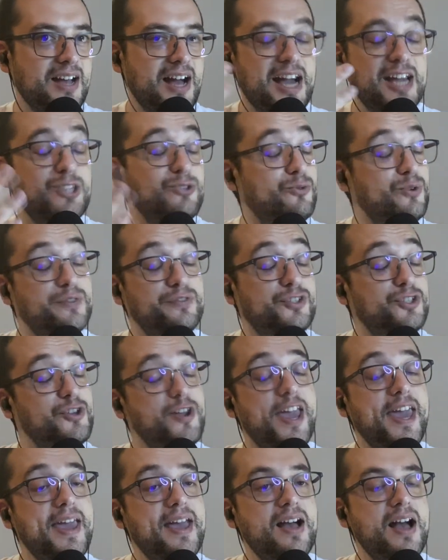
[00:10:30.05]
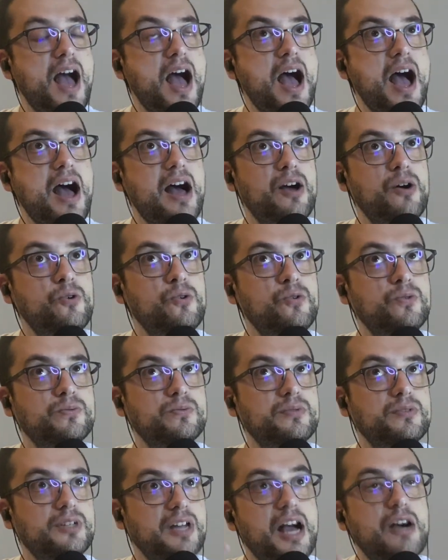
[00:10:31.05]
I'd love to hear how
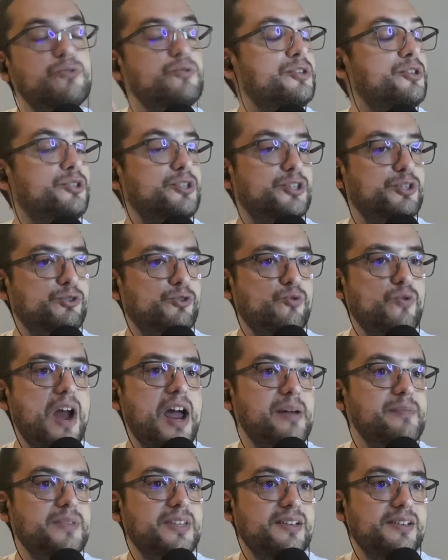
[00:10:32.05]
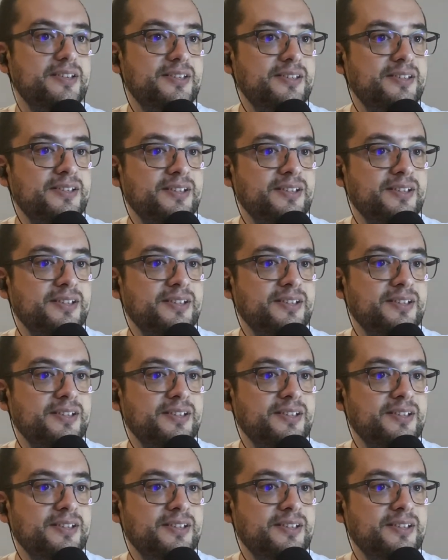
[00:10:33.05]
would you describe this?